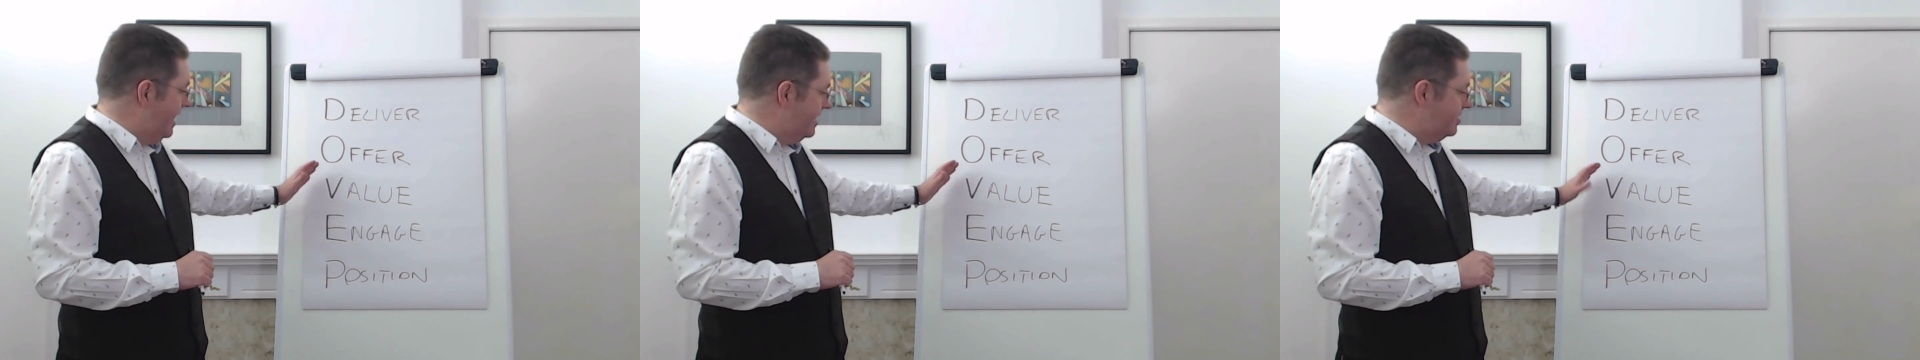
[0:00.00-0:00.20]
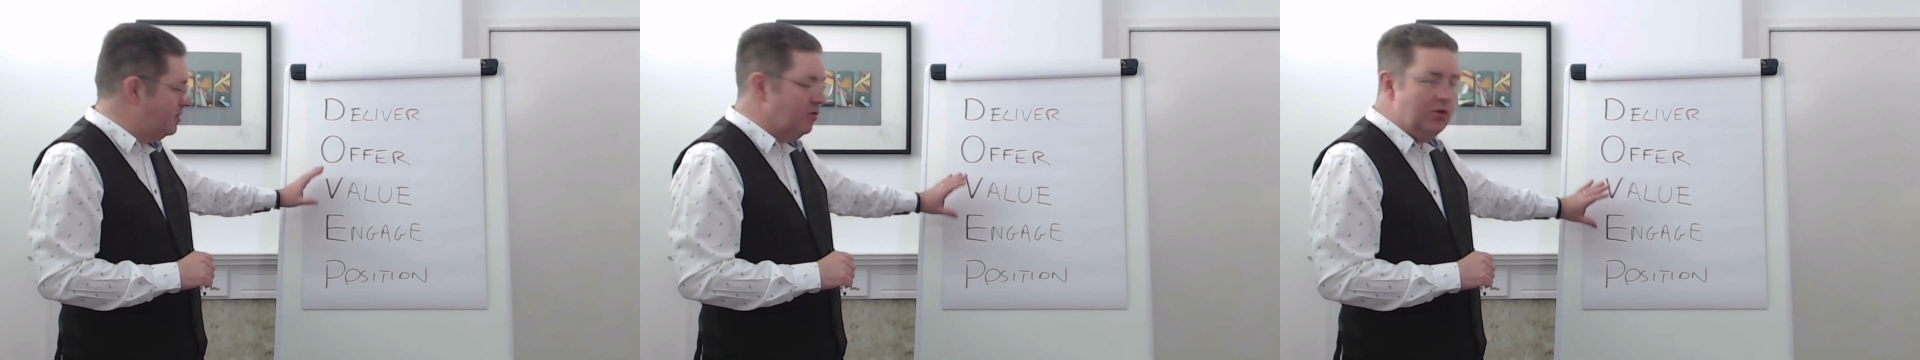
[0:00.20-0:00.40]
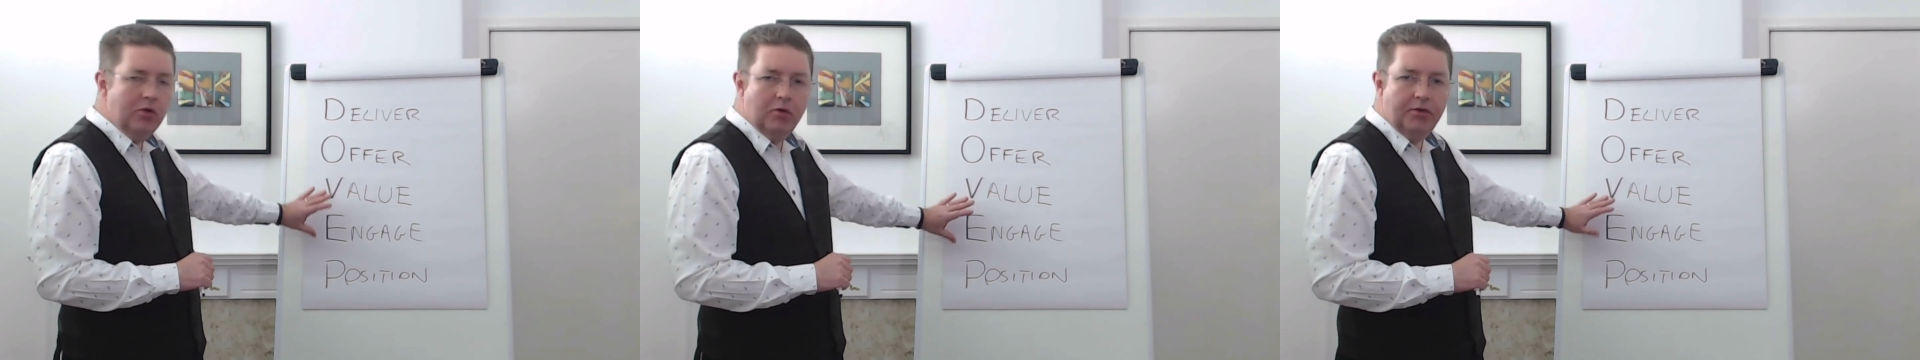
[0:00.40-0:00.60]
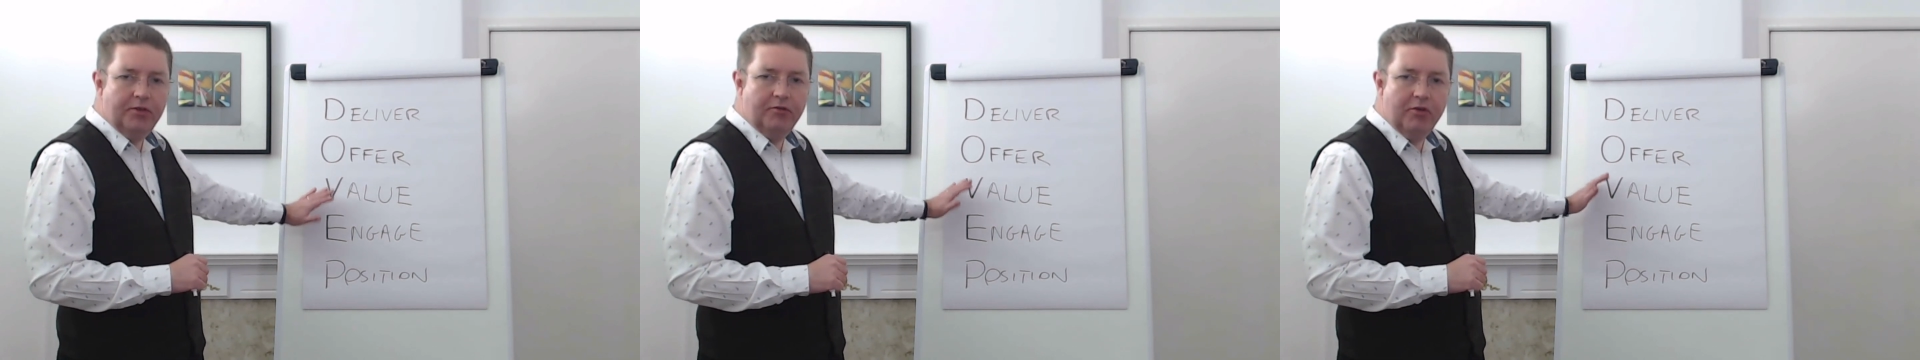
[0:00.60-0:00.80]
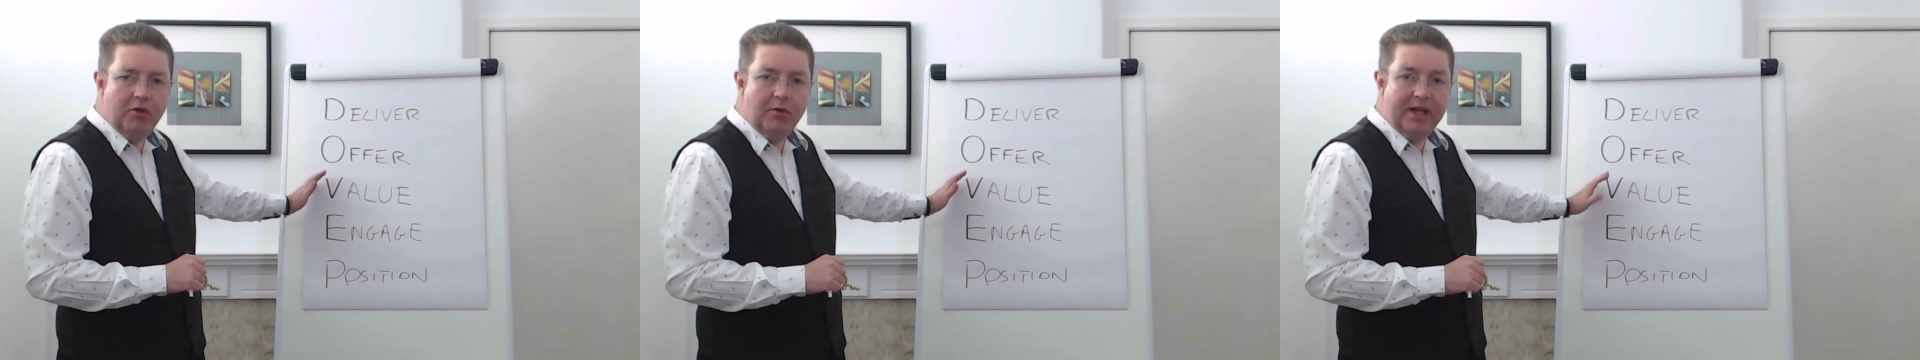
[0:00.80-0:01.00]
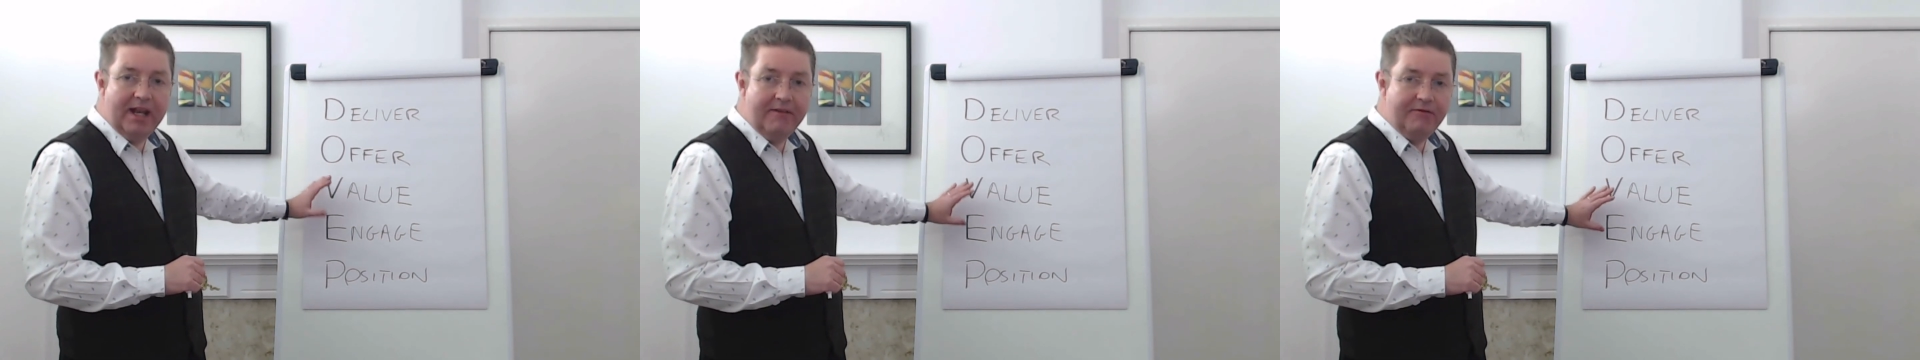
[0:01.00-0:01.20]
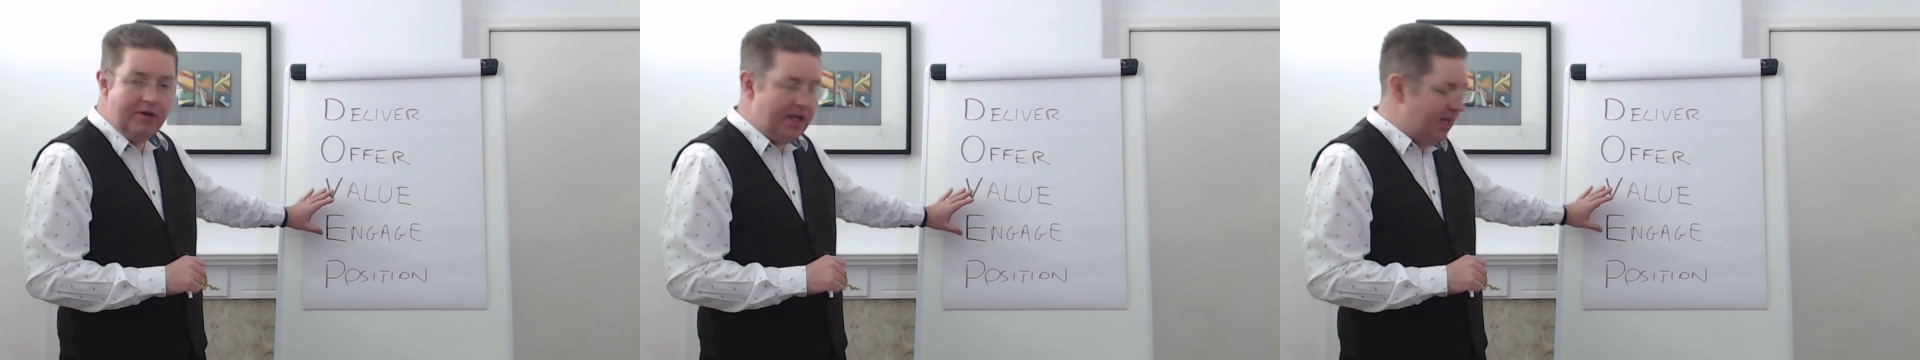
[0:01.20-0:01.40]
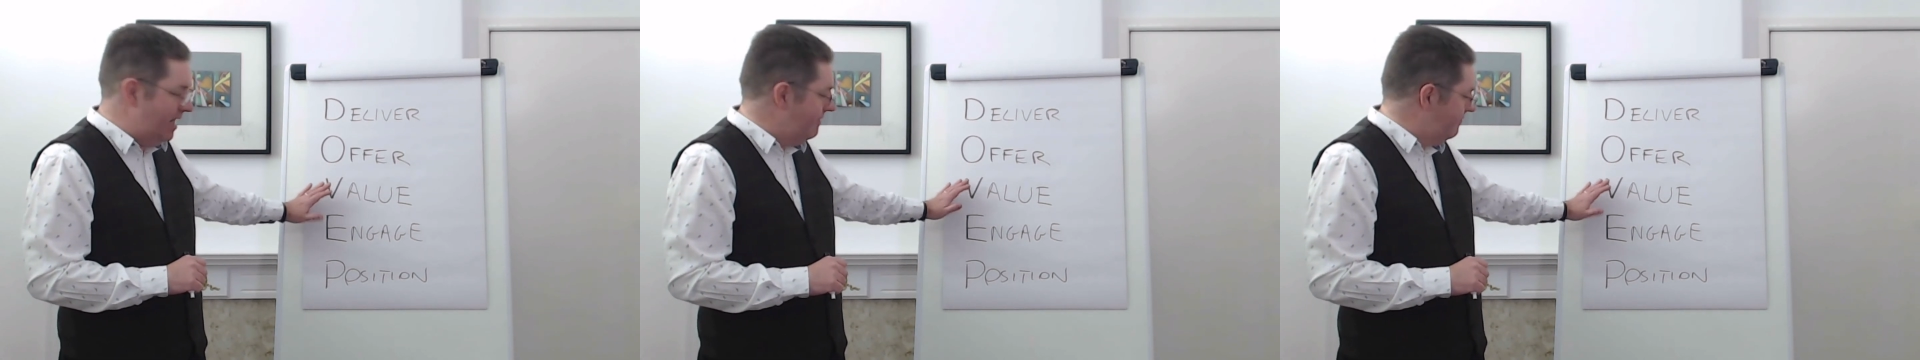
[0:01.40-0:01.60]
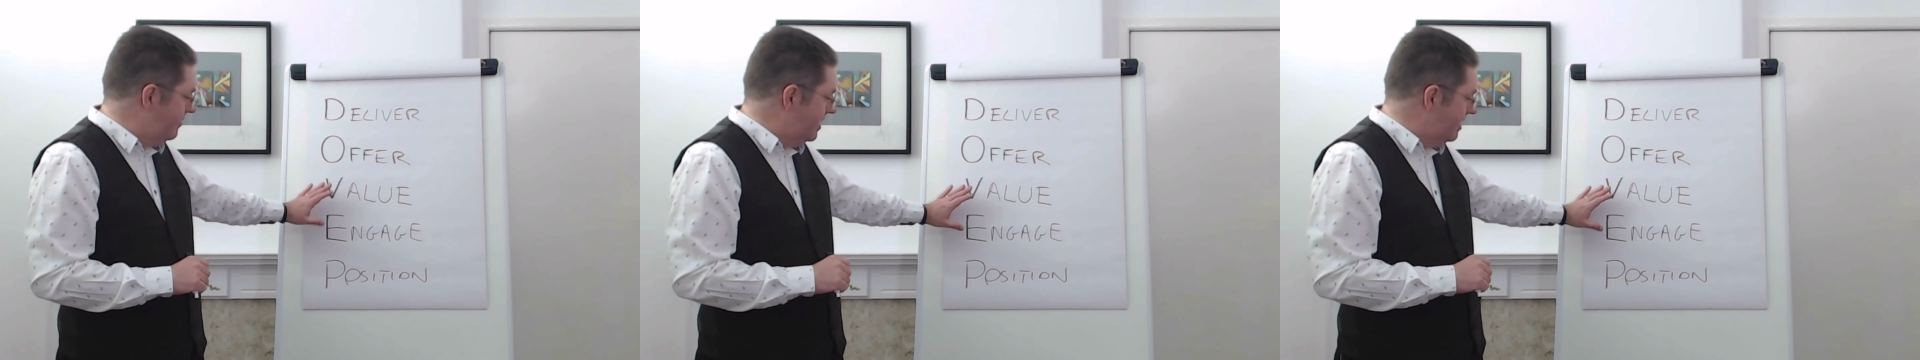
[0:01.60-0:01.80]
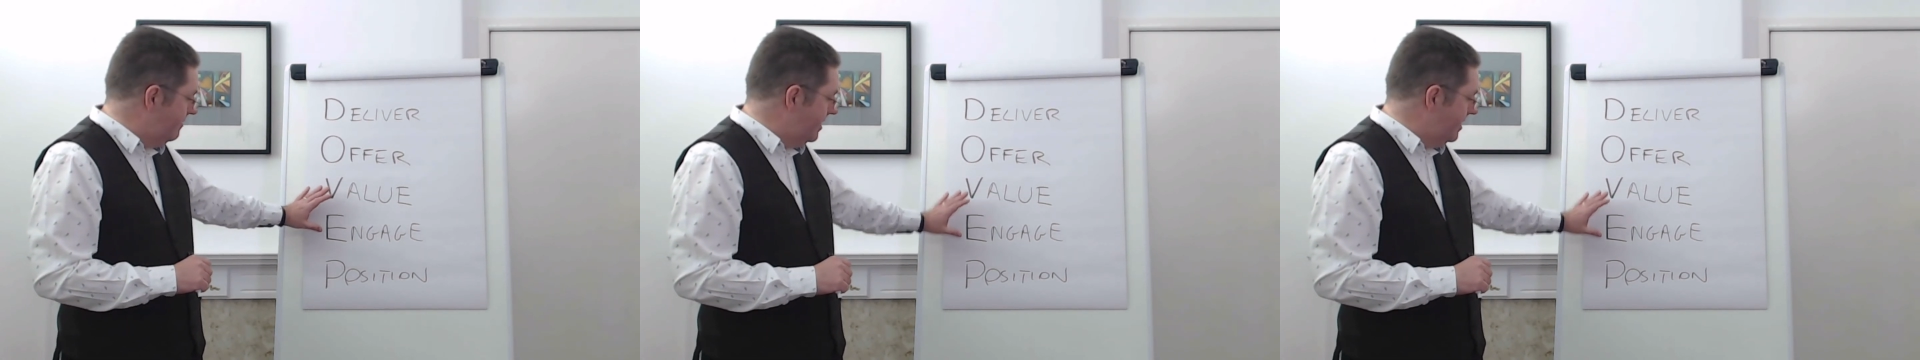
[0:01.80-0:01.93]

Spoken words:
as you go through in every